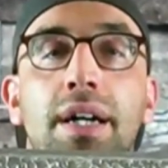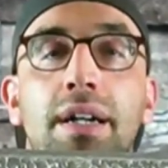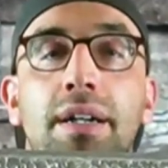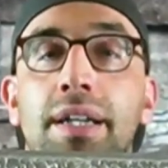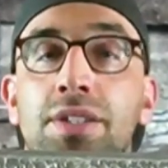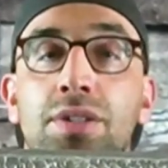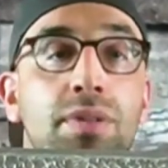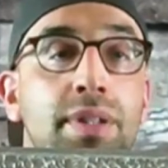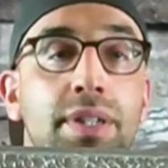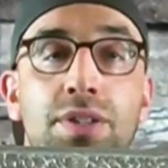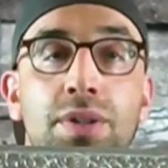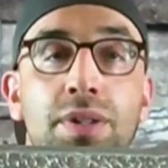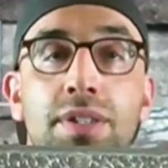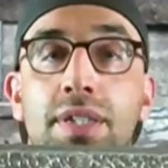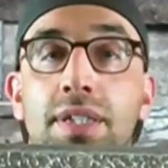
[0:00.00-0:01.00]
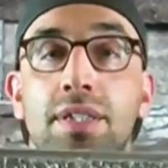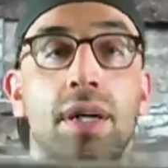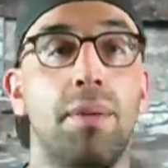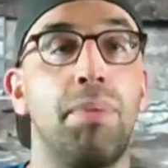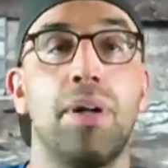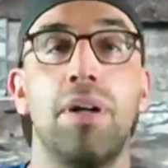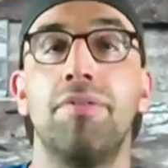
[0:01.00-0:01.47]
As you can see, it's
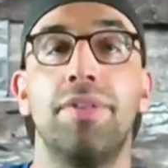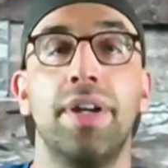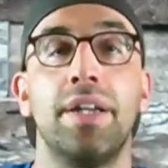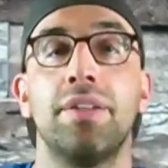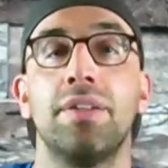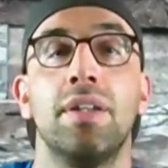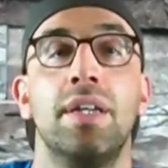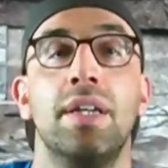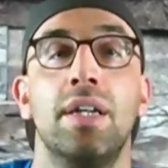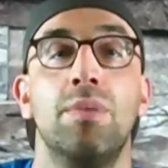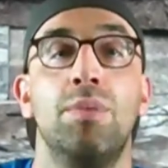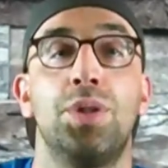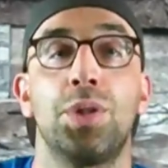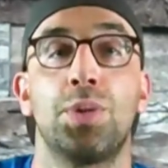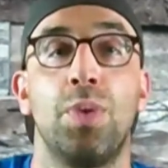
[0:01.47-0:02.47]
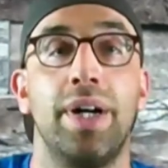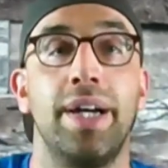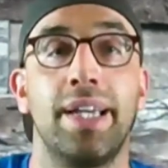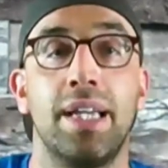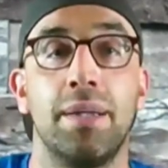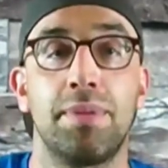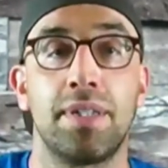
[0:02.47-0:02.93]
not perfect, which is why I
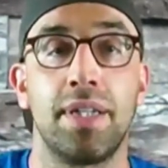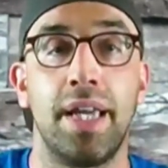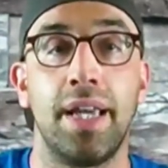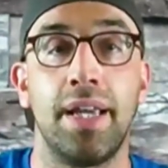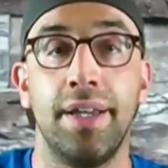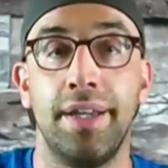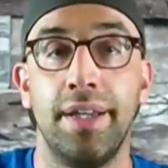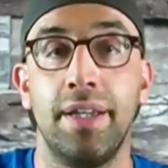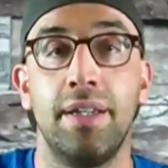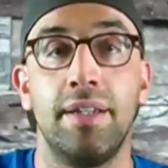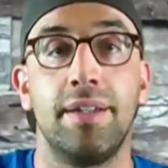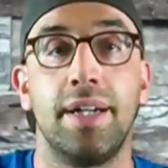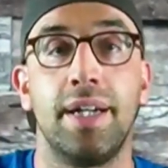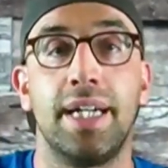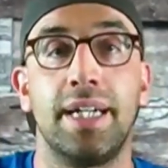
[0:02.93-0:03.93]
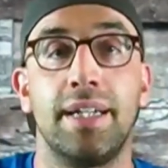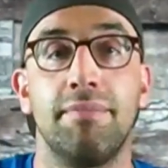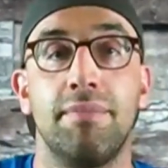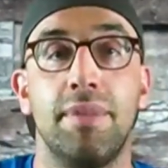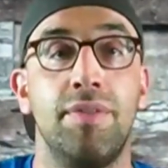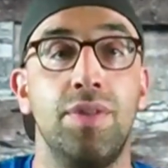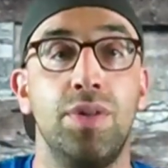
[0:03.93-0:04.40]
kept saying,
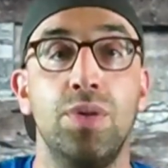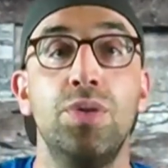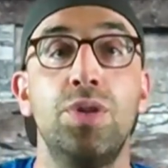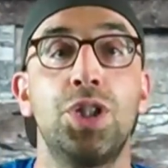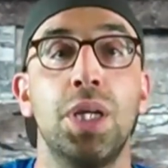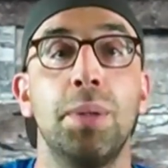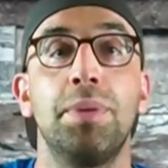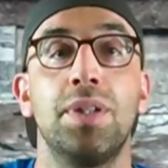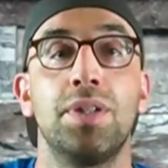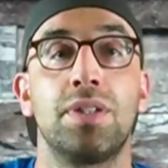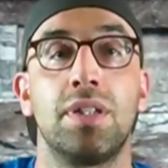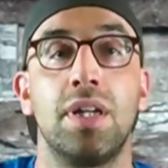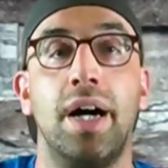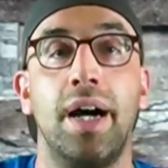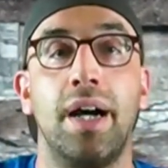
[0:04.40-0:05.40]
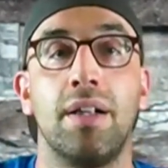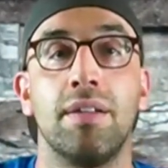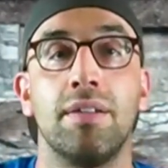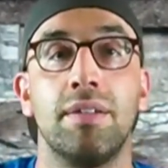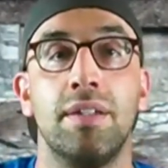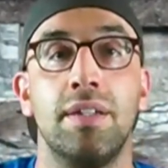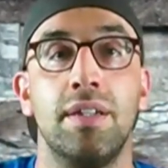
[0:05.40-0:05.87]
if you do chip this
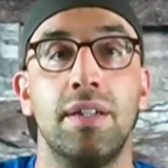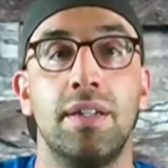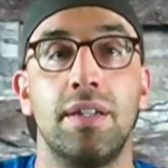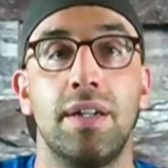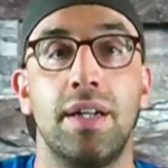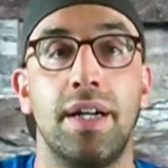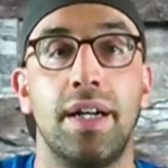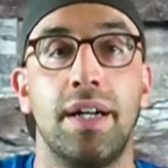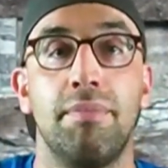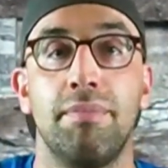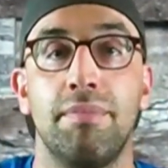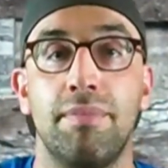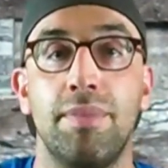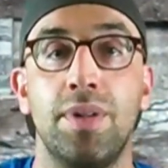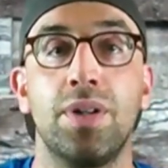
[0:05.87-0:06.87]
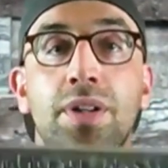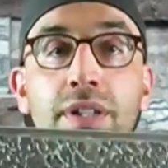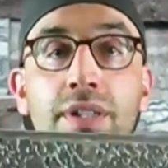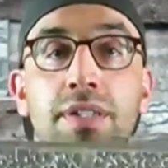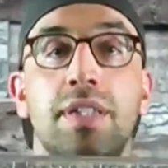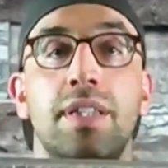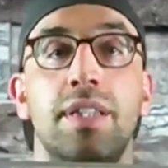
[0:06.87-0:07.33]
tile, you're going to
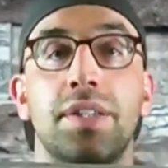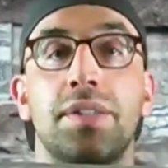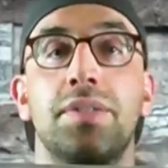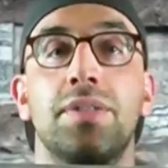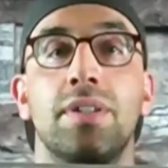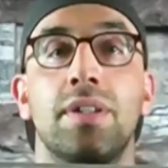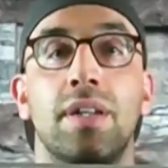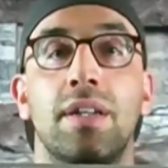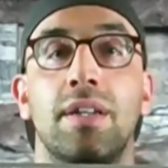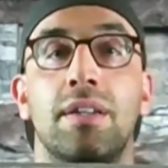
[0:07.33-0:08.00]
see this.